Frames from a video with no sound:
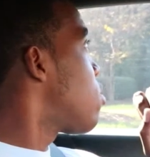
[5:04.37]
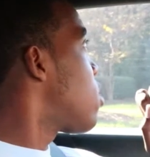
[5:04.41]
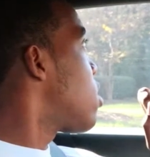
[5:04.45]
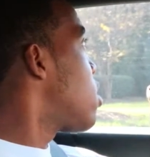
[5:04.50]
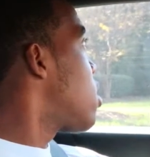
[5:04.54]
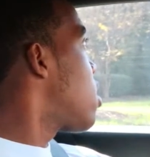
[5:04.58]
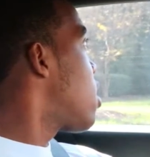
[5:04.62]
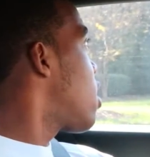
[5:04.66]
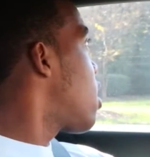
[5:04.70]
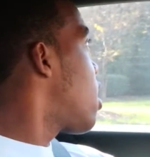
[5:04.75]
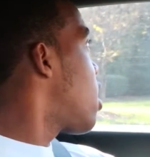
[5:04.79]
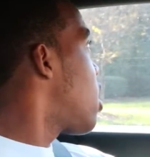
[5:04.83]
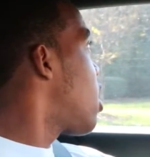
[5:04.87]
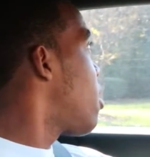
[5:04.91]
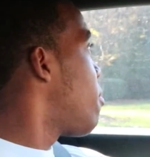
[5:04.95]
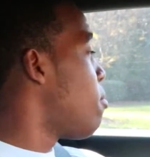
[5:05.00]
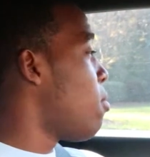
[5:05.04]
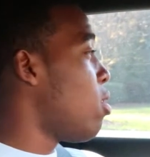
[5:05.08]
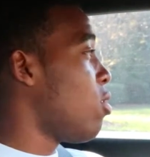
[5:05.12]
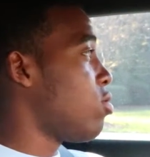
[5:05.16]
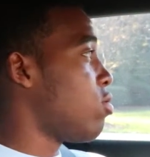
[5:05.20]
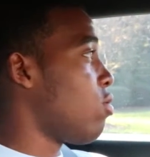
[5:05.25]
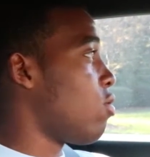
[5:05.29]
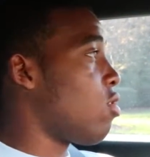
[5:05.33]
you can get in a
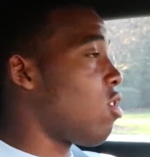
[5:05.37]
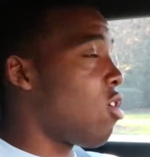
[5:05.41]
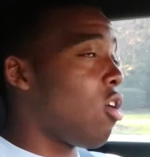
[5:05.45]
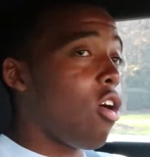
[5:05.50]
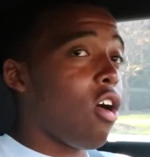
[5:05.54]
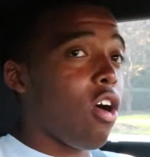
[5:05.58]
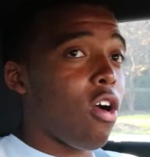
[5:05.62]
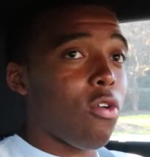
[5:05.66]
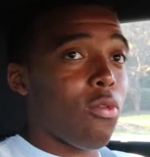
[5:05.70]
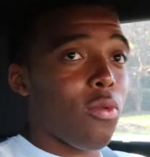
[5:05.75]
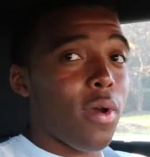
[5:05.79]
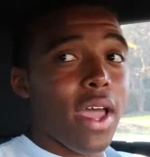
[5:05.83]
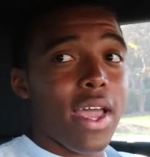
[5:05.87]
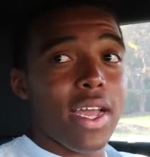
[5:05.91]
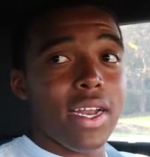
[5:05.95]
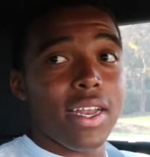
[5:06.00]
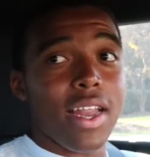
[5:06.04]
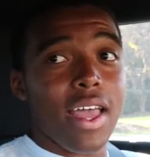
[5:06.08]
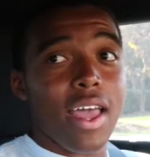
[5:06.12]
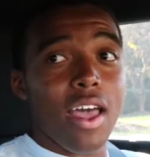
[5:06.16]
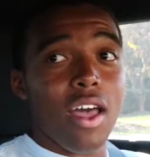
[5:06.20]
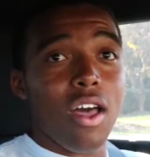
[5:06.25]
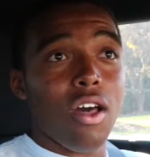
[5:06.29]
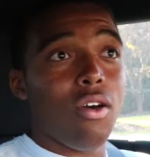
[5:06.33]
muscle car right
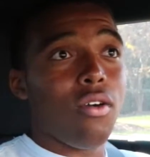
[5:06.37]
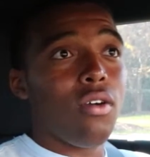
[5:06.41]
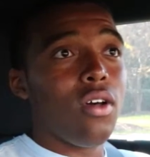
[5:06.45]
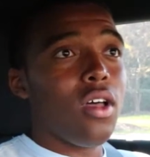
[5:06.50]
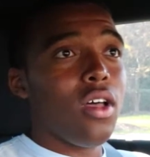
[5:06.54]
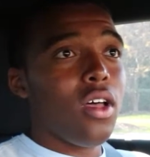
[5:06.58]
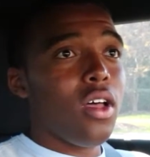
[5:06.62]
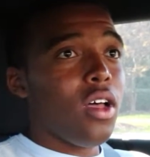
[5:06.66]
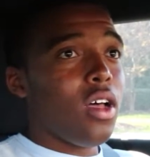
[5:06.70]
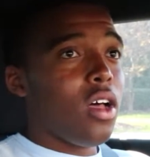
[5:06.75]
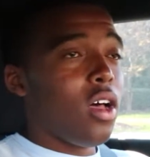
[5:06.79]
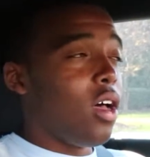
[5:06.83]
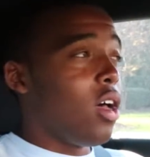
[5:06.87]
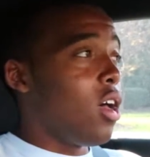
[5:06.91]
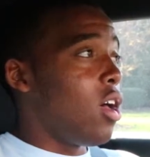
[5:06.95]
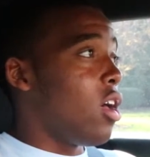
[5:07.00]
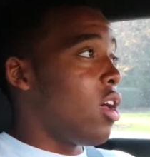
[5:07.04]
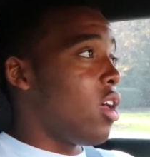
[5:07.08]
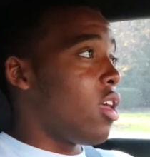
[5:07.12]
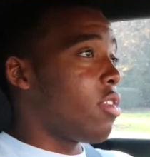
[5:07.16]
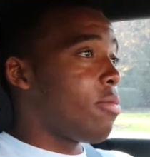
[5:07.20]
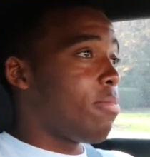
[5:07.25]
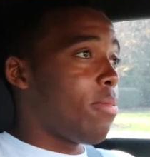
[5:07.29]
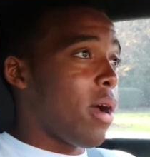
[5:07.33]
now.
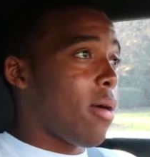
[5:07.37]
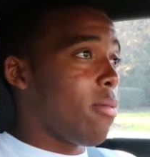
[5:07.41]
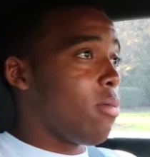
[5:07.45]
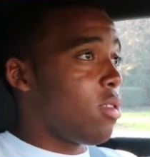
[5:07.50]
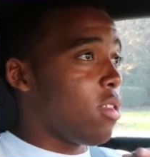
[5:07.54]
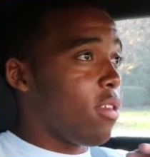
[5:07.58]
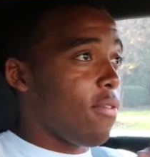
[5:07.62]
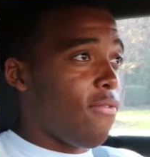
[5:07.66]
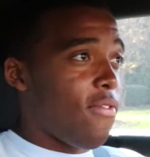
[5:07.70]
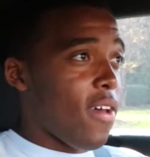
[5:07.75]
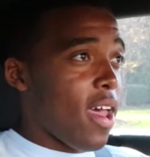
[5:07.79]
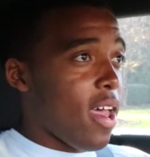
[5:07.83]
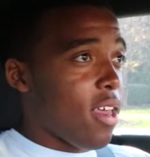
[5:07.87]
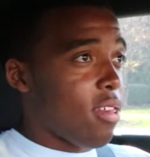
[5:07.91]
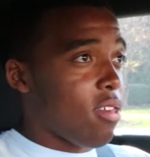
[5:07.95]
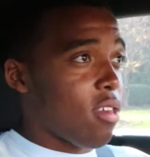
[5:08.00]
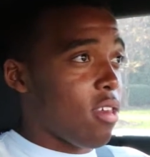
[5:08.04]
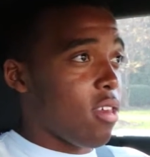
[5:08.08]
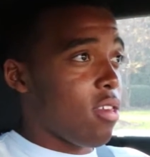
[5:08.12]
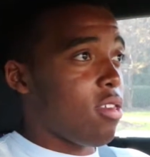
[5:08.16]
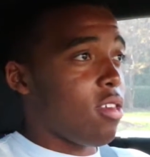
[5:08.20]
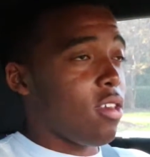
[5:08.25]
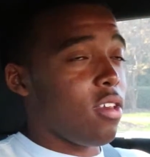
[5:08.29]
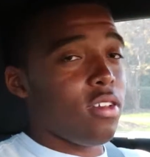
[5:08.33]
It's probably the
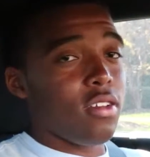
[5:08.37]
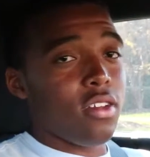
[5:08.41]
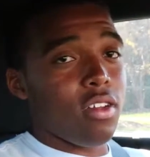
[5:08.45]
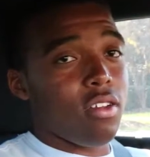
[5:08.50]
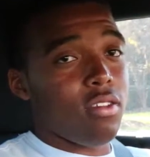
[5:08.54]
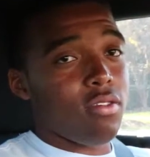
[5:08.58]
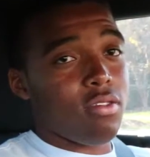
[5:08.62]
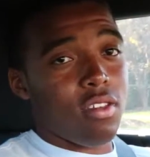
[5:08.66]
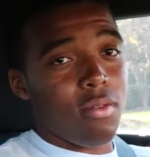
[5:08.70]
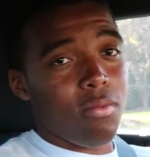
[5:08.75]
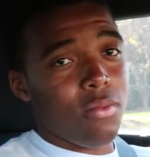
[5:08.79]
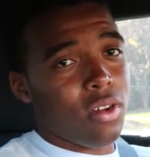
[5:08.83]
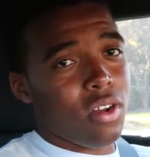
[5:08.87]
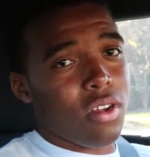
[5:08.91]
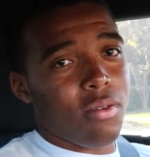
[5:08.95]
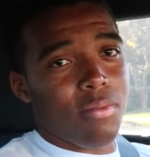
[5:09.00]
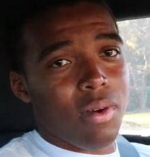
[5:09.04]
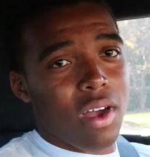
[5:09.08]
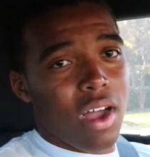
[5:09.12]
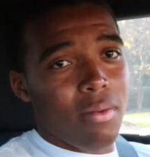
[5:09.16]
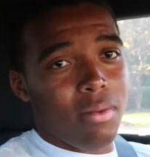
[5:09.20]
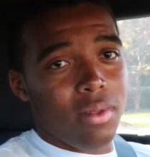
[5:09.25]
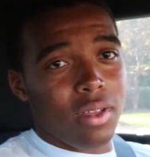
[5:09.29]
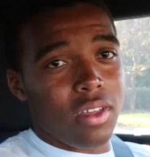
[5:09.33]
fastest, and you know, someone can
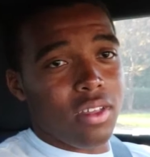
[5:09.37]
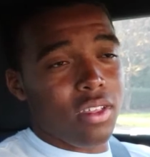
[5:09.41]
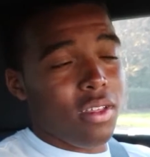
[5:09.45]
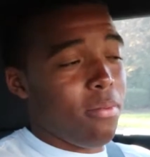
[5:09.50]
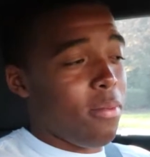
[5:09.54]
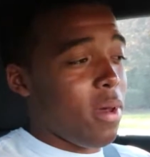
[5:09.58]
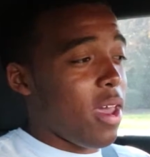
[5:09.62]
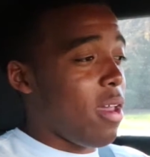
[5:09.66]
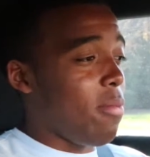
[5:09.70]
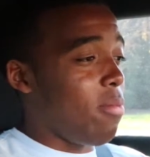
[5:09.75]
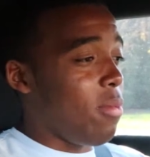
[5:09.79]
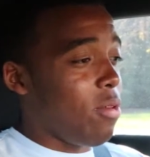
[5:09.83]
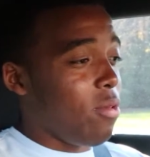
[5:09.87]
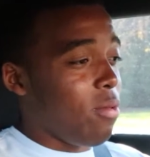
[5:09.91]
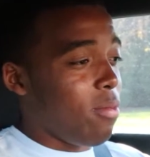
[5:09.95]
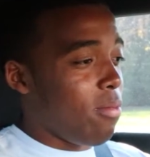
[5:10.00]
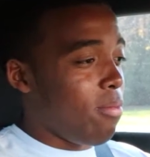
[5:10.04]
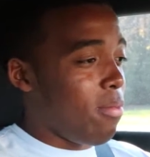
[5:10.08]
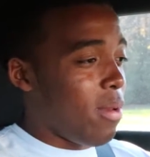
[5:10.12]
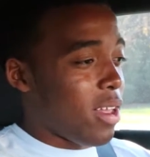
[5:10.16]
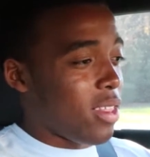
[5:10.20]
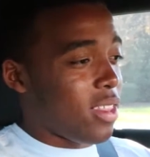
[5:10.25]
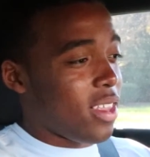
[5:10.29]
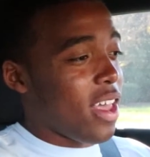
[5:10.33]
probably debate me
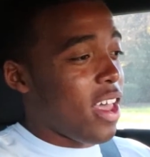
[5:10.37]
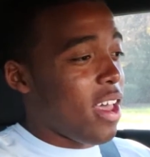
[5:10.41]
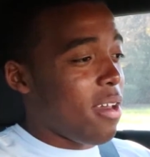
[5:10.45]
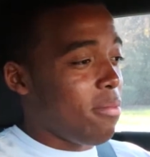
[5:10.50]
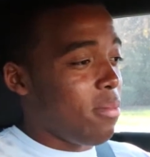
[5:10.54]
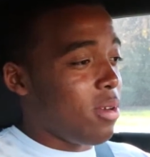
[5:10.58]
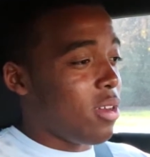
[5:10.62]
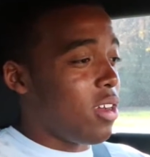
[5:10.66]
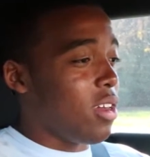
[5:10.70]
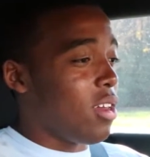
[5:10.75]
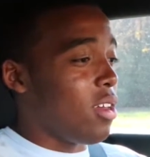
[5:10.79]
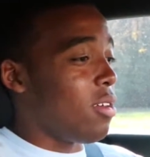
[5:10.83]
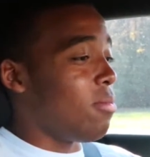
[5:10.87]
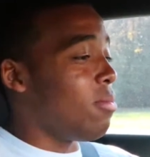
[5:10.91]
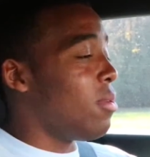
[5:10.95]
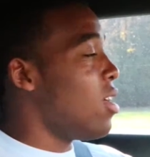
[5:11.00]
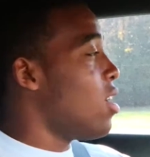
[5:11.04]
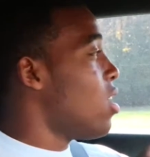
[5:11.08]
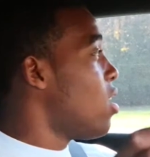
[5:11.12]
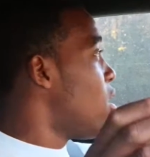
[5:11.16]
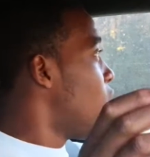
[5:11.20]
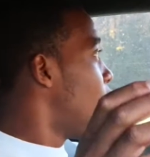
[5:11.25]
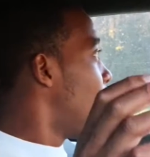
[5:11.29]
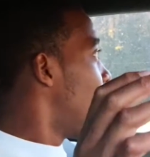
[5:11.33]
about that, but
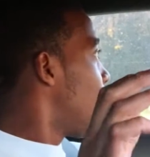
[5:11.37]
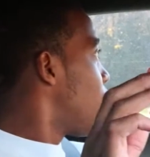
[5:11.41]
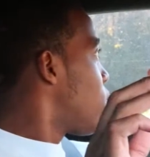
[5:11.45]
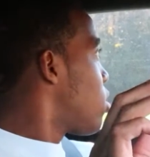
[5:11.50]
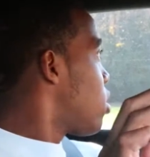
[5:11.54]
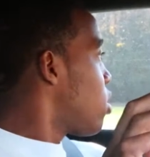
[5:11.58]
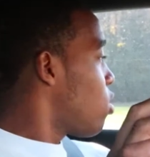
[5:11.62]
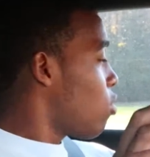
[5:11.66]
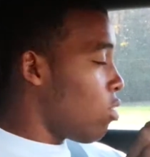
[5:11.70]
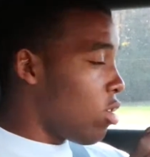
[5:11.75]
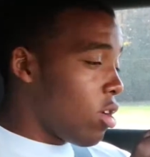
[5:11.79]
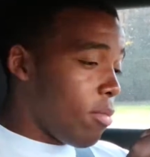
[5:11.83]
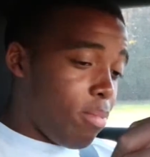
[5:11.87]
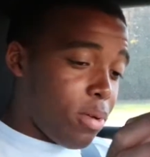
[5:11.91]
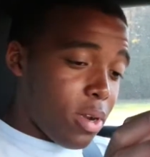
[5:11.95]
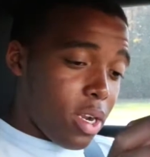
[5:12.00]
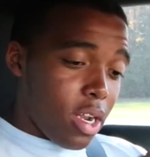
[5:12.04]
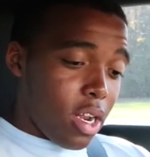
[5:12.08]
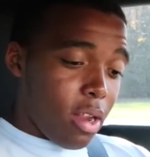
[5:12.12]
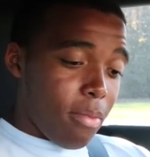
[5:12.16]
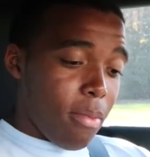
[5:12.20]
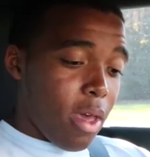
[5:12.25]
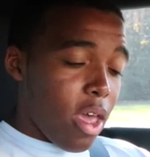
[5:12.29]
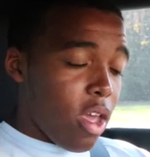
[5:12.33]
we're gonna go ahead and put
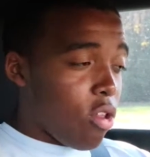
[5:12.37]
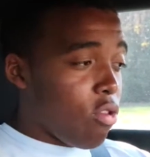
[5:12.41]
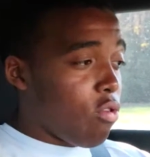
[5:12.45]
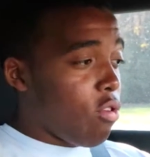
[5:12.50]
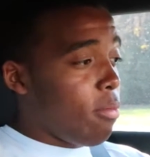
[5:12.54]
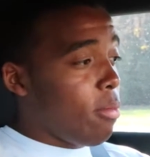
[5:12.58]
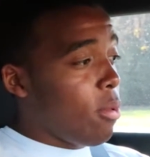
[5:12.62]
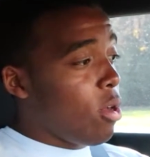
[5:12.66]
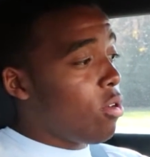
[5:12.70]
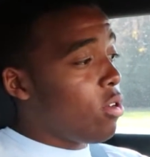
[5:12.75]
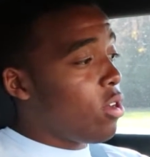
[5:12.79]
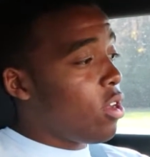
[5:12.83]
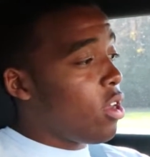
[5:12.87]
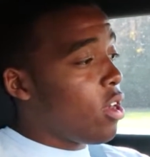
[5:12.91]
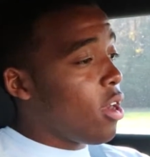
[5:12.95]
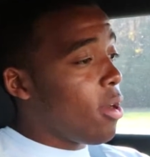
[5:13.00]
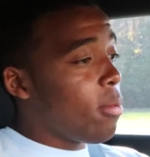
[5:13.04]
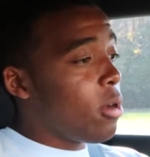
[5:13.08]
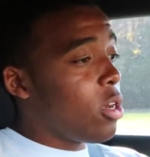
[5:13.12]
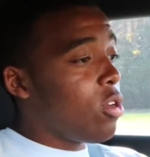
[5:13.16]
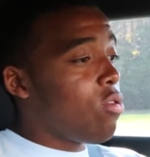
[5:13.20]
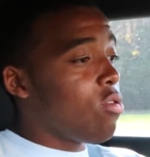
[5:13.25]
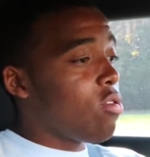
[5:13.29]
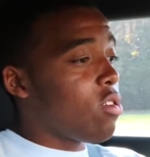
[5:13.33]
it in manual mode here.
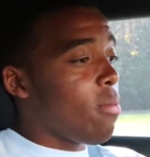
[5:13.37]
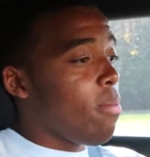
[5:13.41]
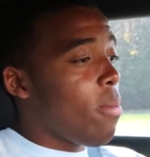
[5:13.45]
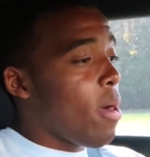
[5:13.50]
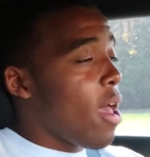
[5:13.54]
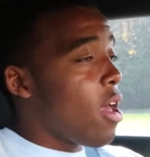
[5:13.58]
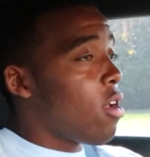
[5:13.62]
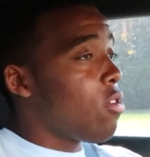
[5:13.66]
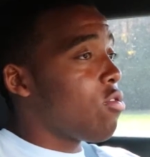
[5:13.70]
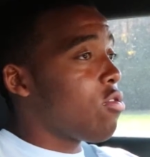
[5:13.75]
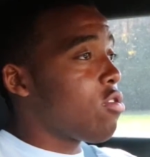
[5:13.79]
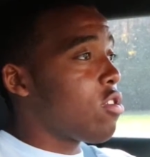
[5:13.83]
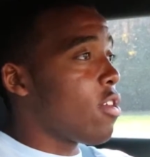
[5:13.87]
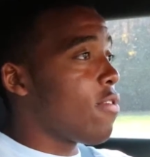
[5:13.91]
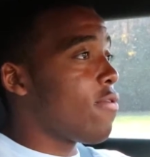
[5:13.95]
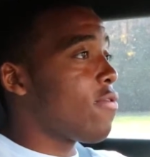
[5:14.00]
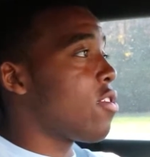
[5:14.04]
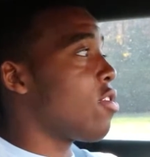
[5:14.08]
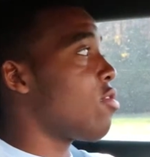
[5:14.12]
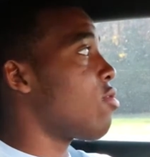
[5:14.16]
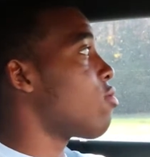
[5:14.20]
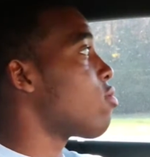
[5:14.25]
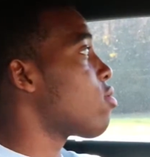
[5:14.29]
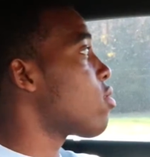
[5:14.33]
I'm gonna use the paddle
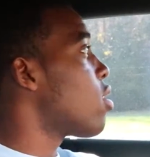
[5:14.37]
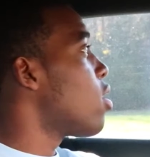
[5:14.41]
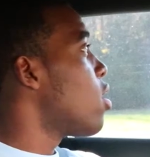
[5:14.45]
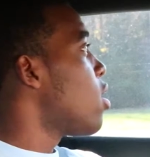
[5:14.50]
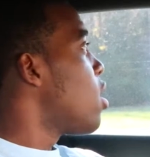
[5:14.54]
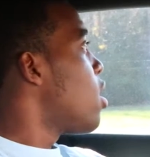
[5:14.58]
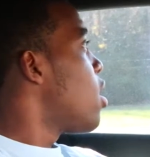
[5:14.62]
shifters,